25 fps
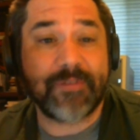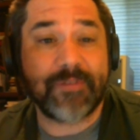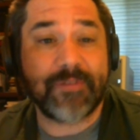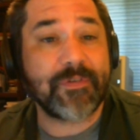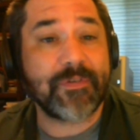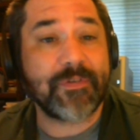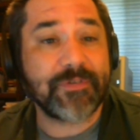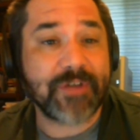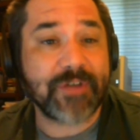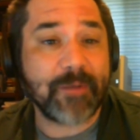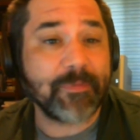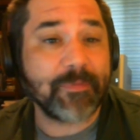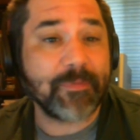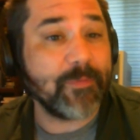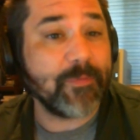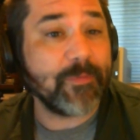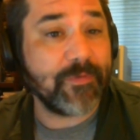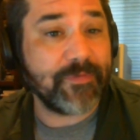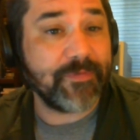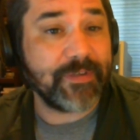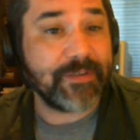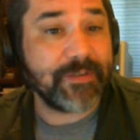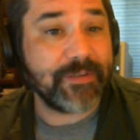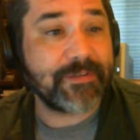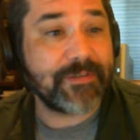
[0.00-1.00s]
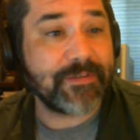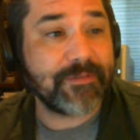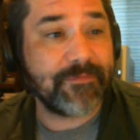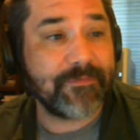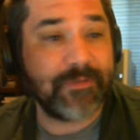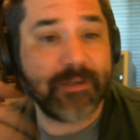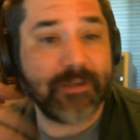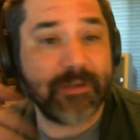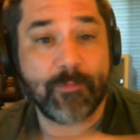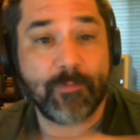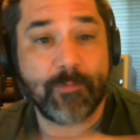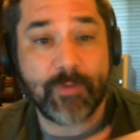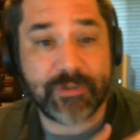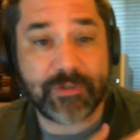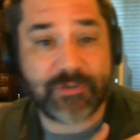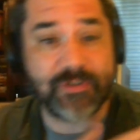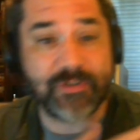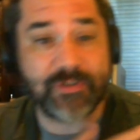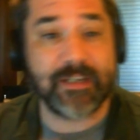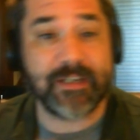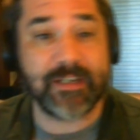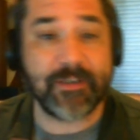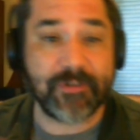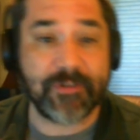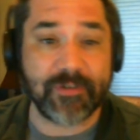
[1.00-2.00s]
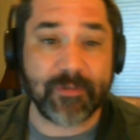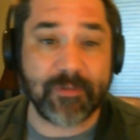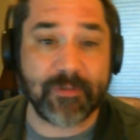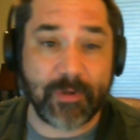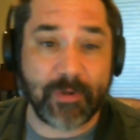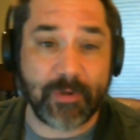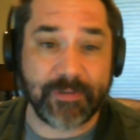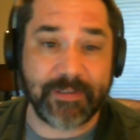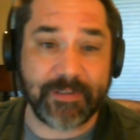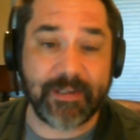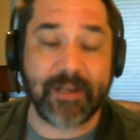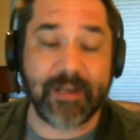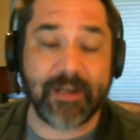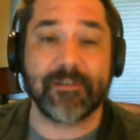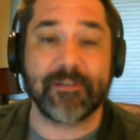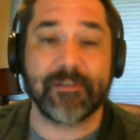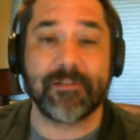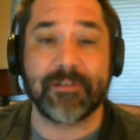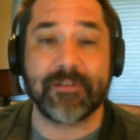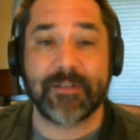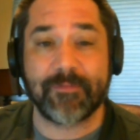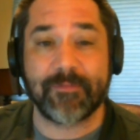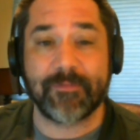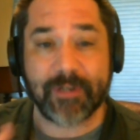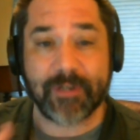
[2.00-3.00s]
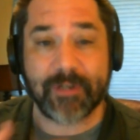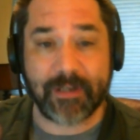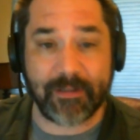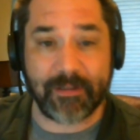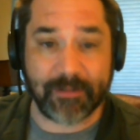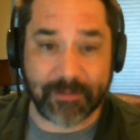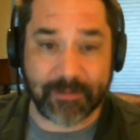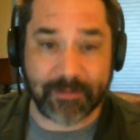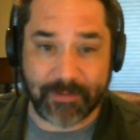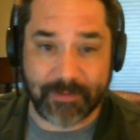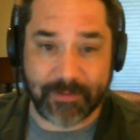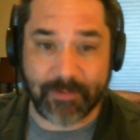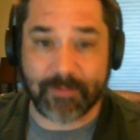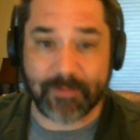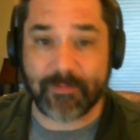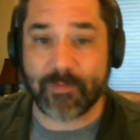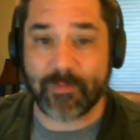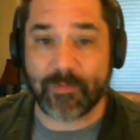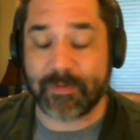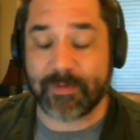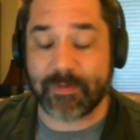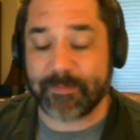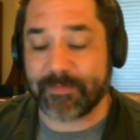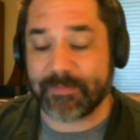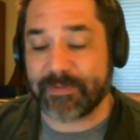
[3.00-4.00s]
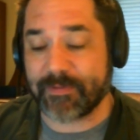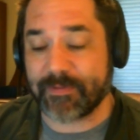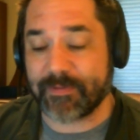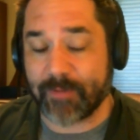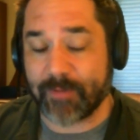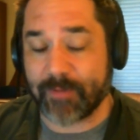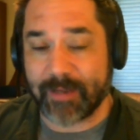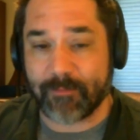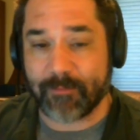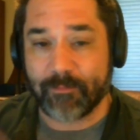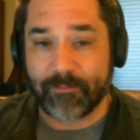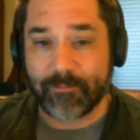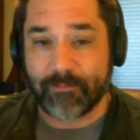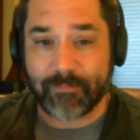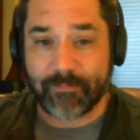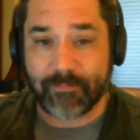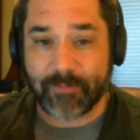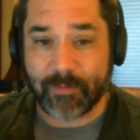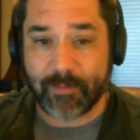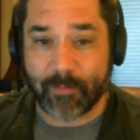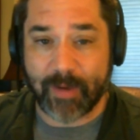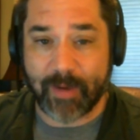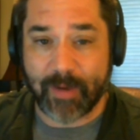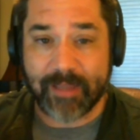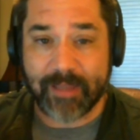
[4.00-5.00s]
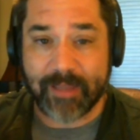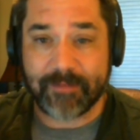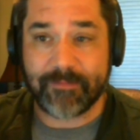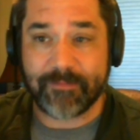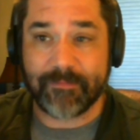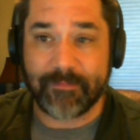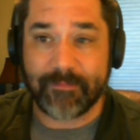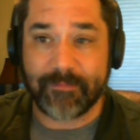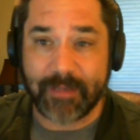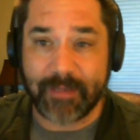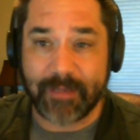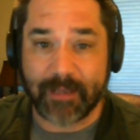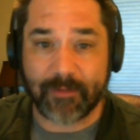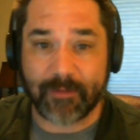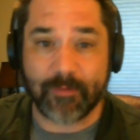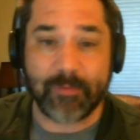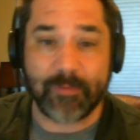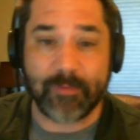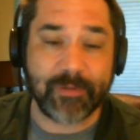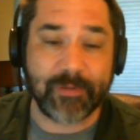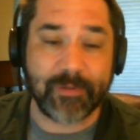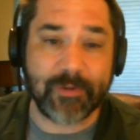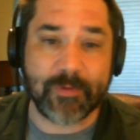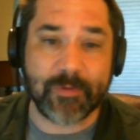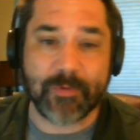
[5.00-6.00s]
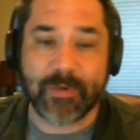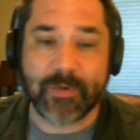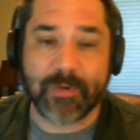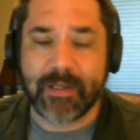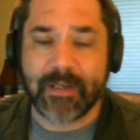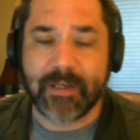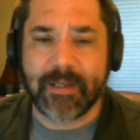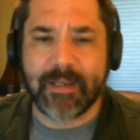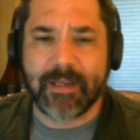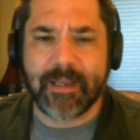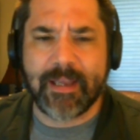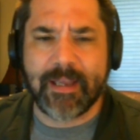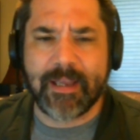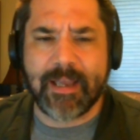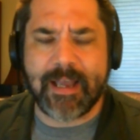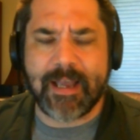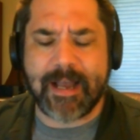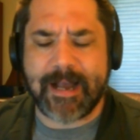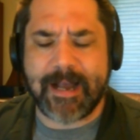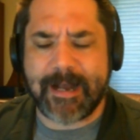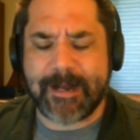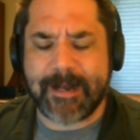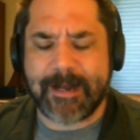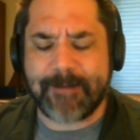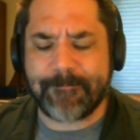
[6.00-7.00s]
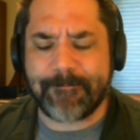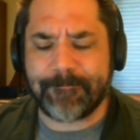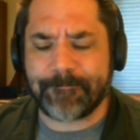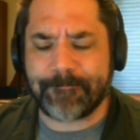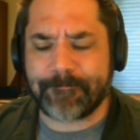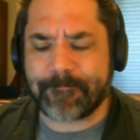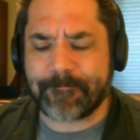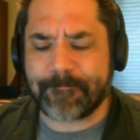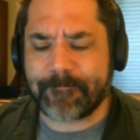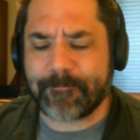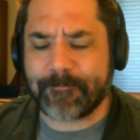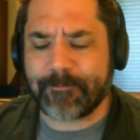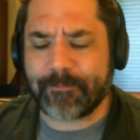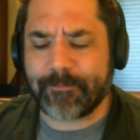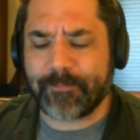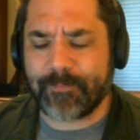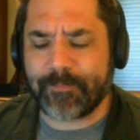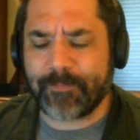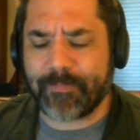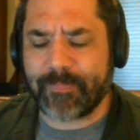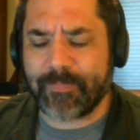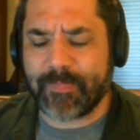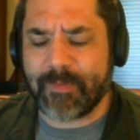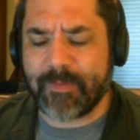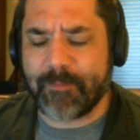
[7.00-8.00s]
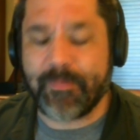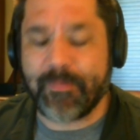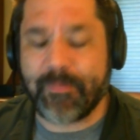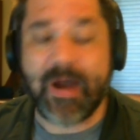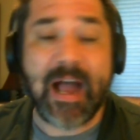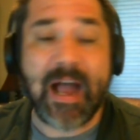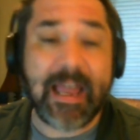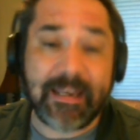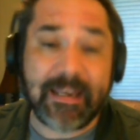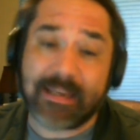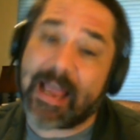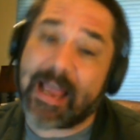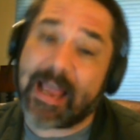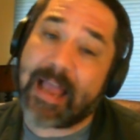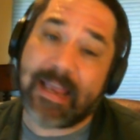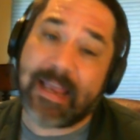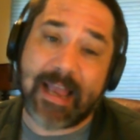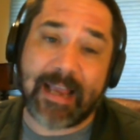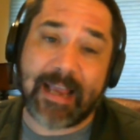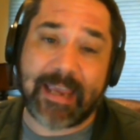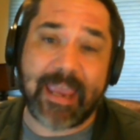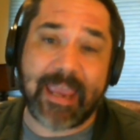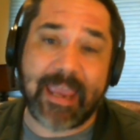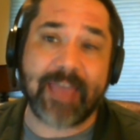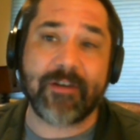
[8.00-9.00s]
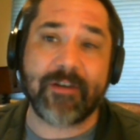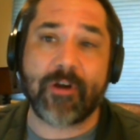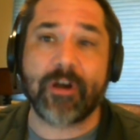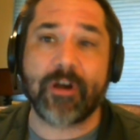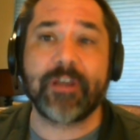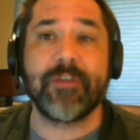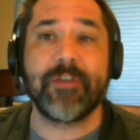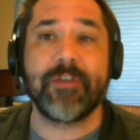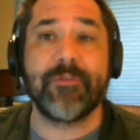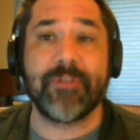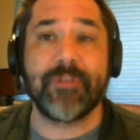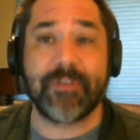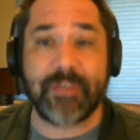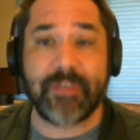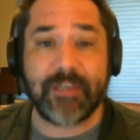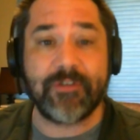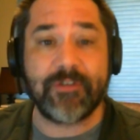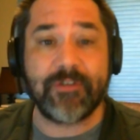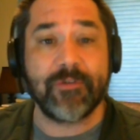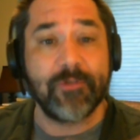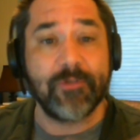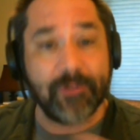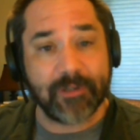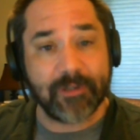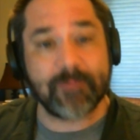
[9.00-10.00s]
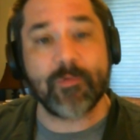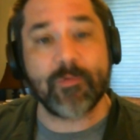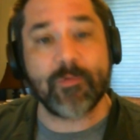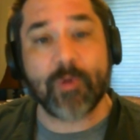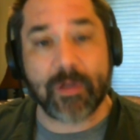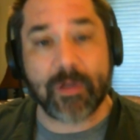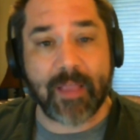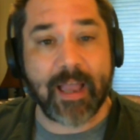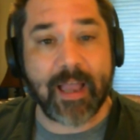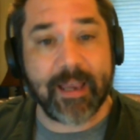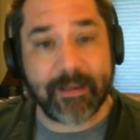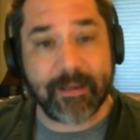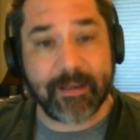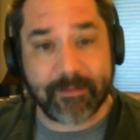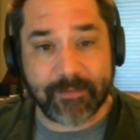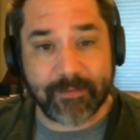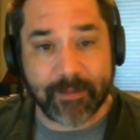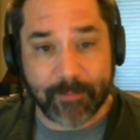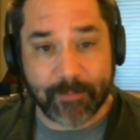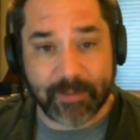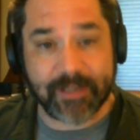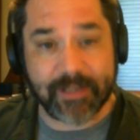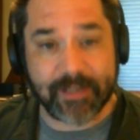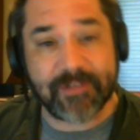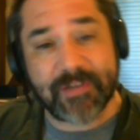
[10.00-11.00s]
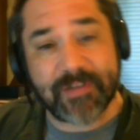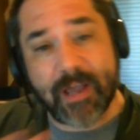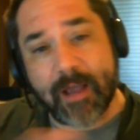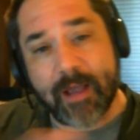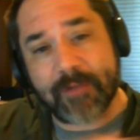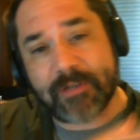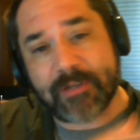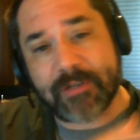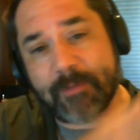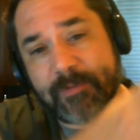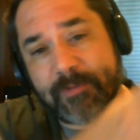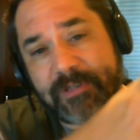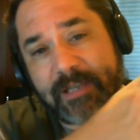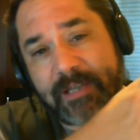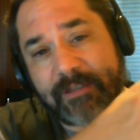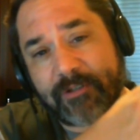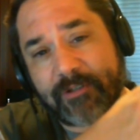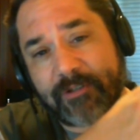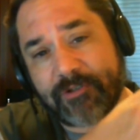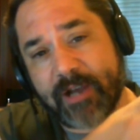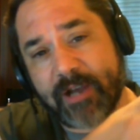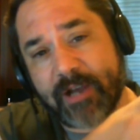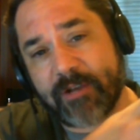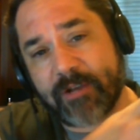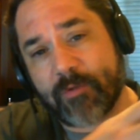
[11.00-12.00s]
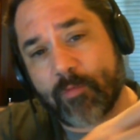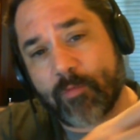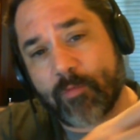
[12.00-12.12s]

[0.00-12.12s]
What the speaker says: first couple of movies. Once you get into the multicolored, different colored uniforms, the red, yellow, and blue. Um, but I can't argue that they do look more like it's almost like they're trying